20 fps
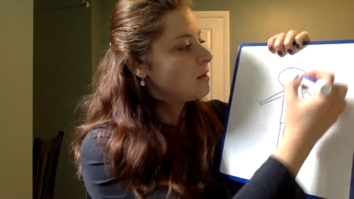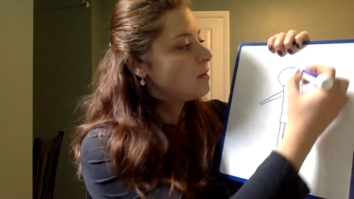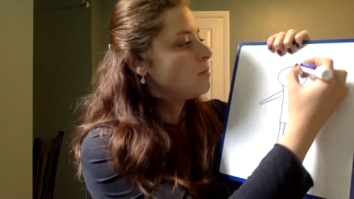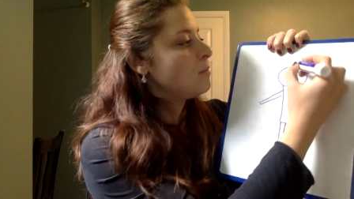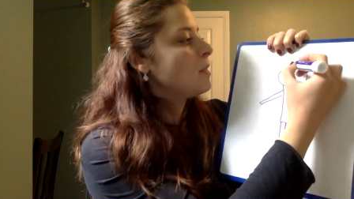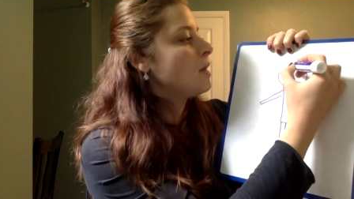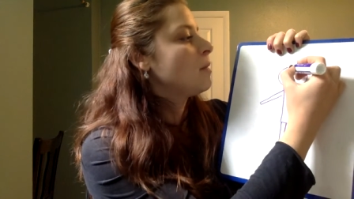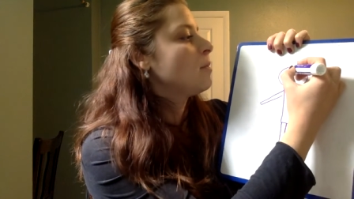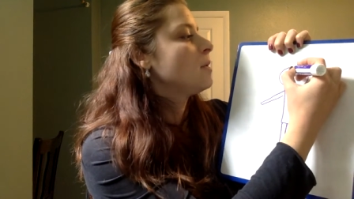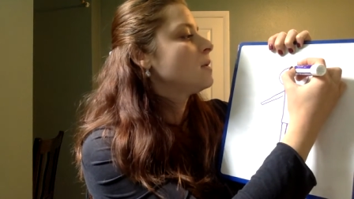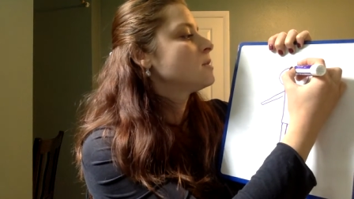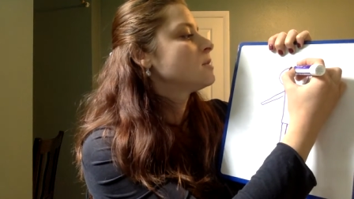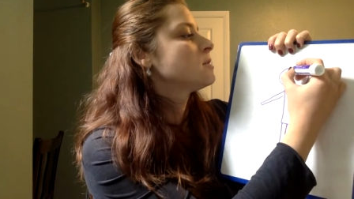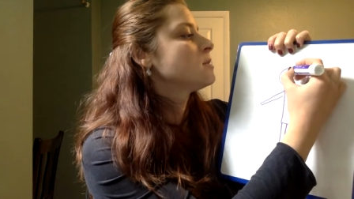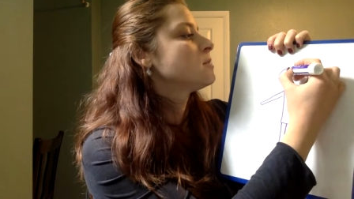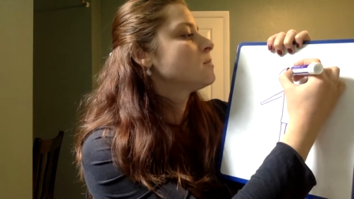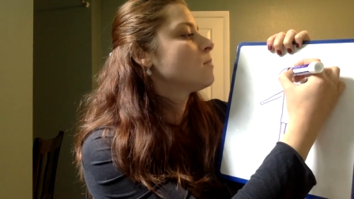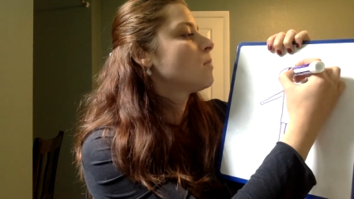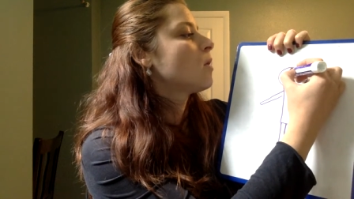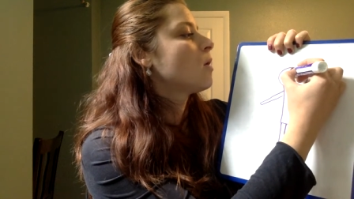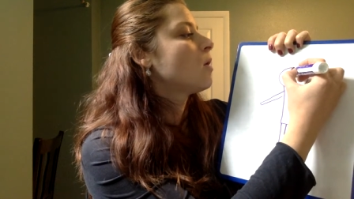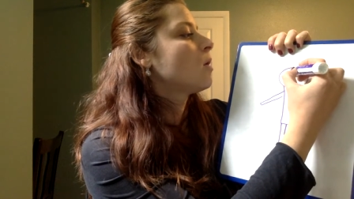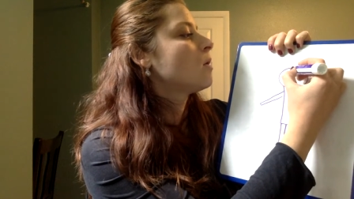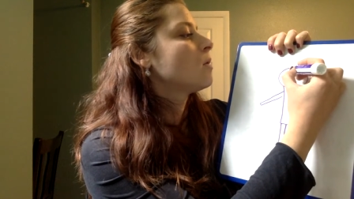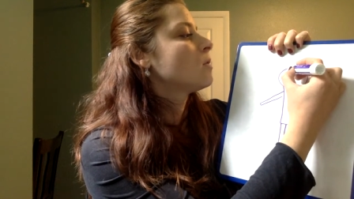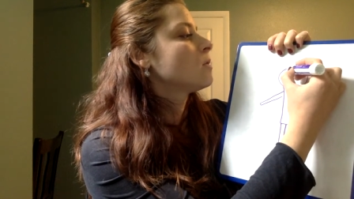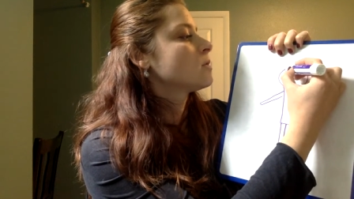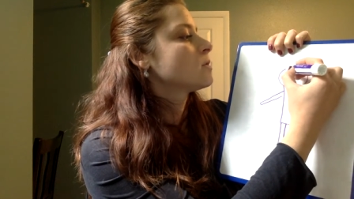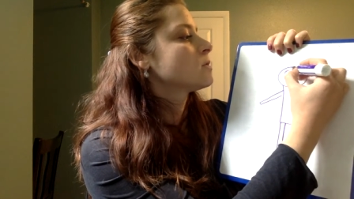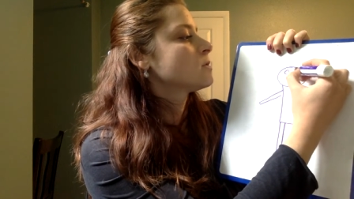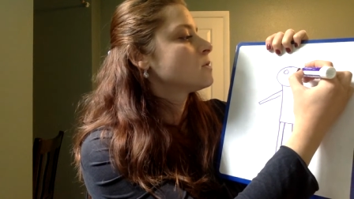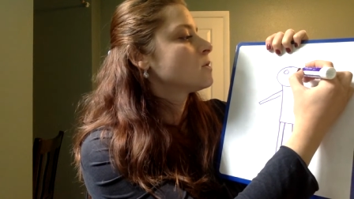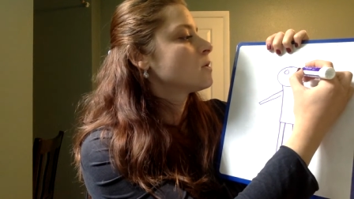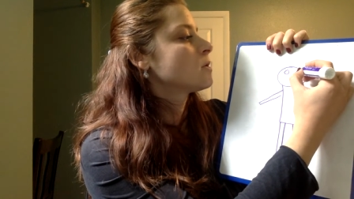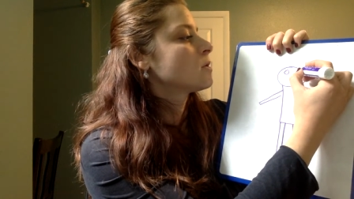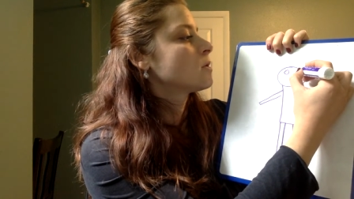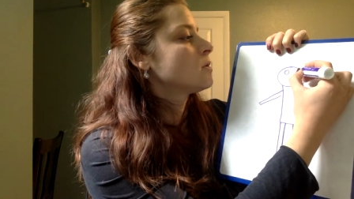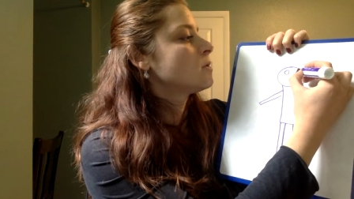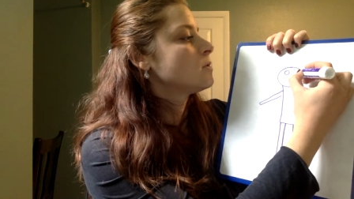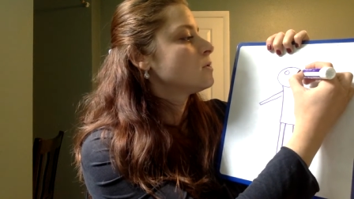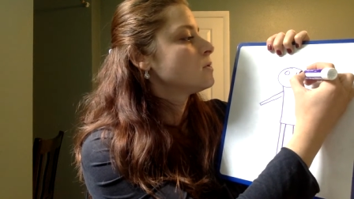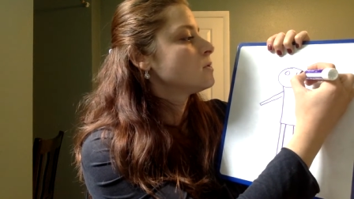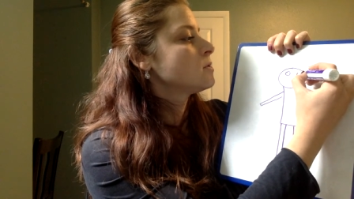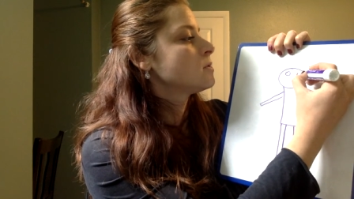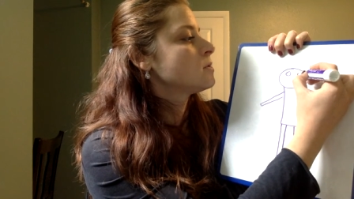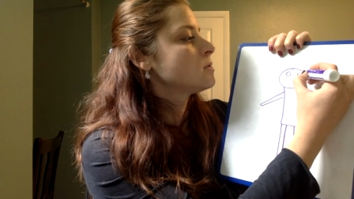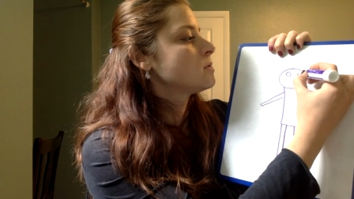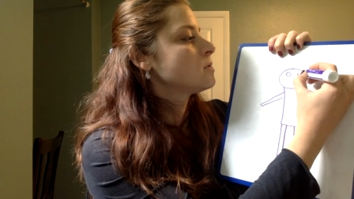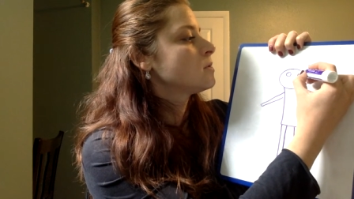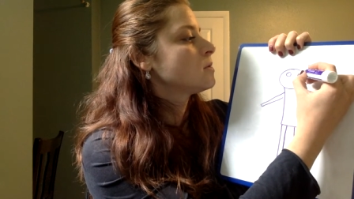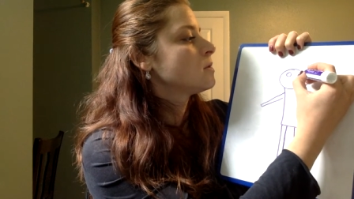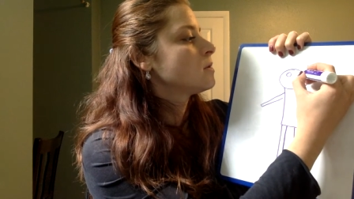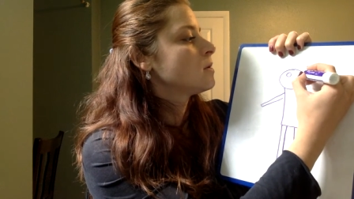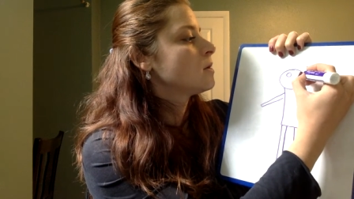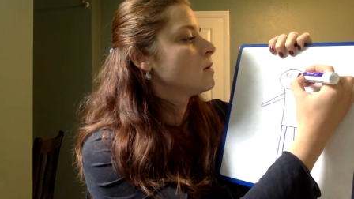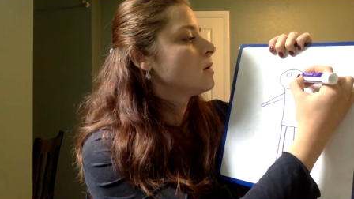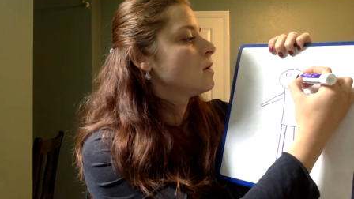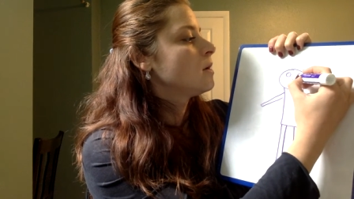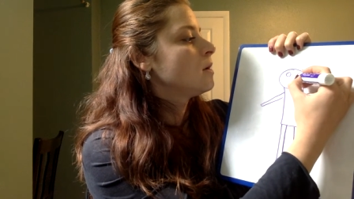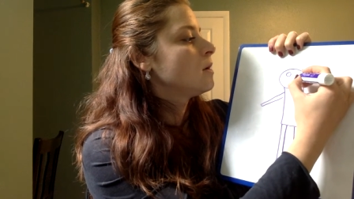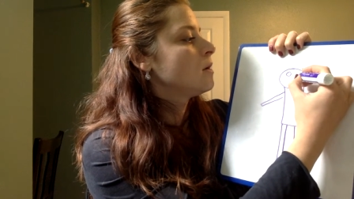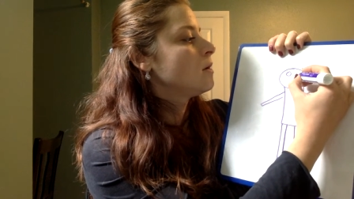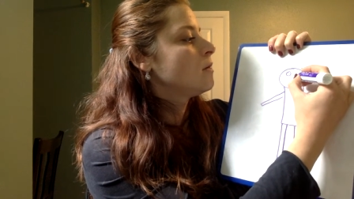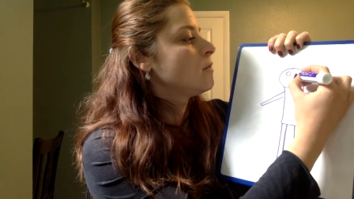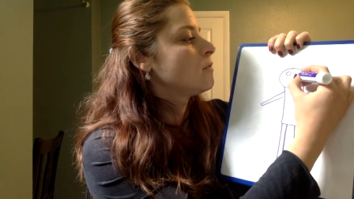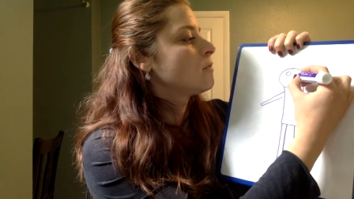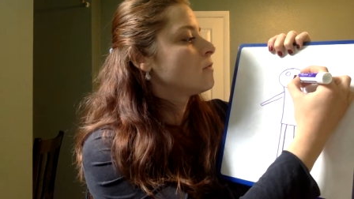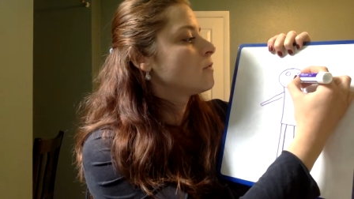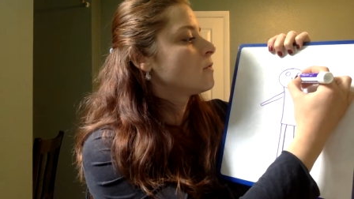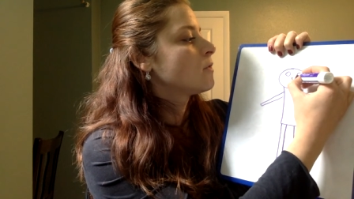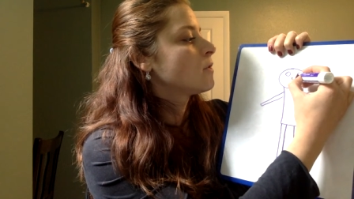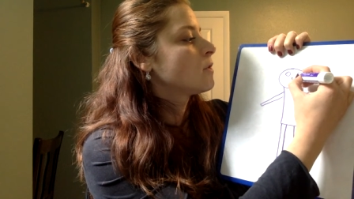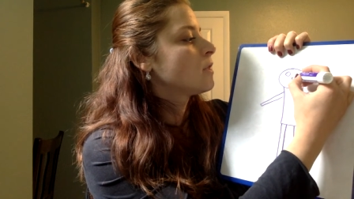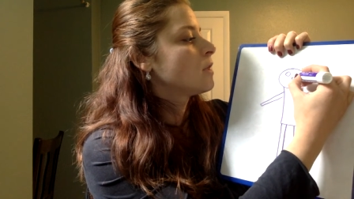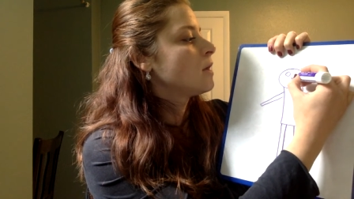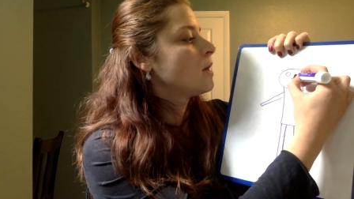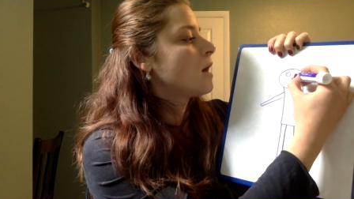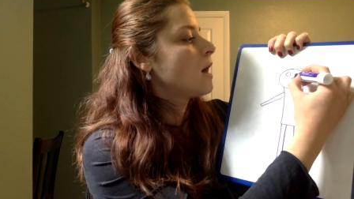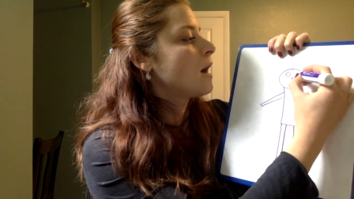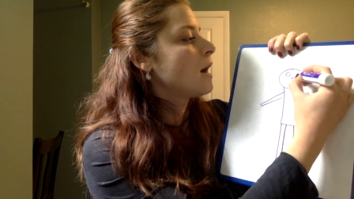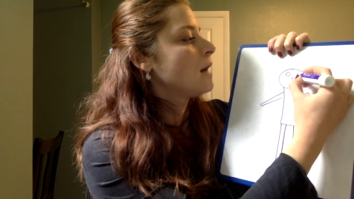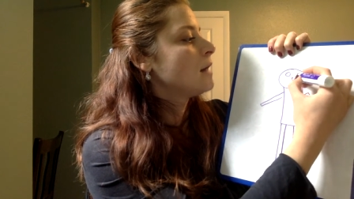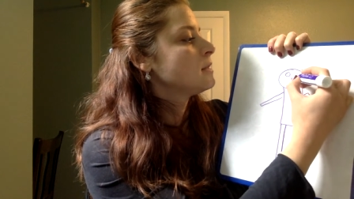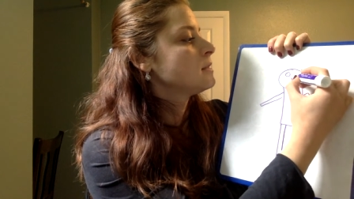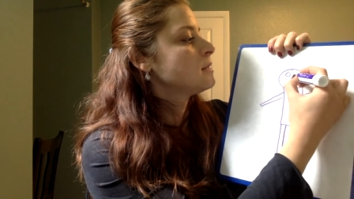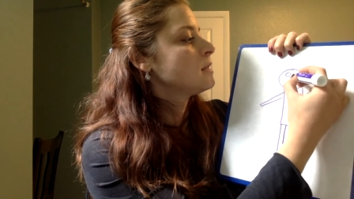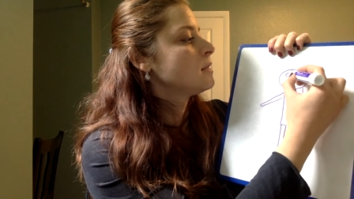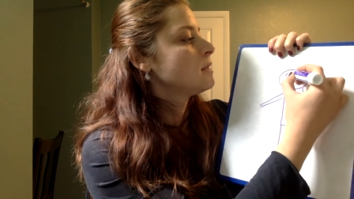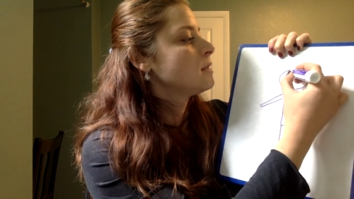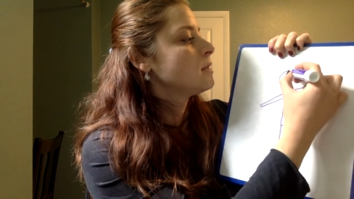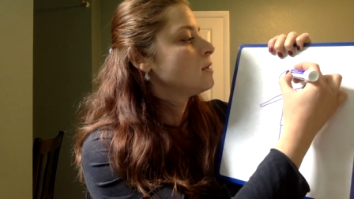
maybe smaller circles for the eyes and the